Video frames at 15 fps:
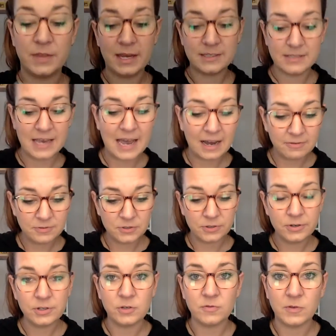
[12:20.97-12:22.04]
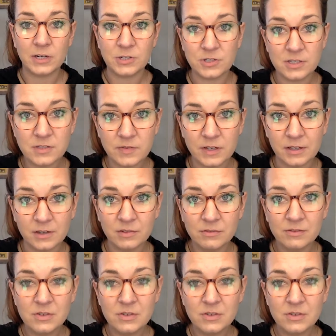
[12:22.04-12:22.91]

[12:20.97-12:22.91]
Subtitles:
that's after you've watched this video.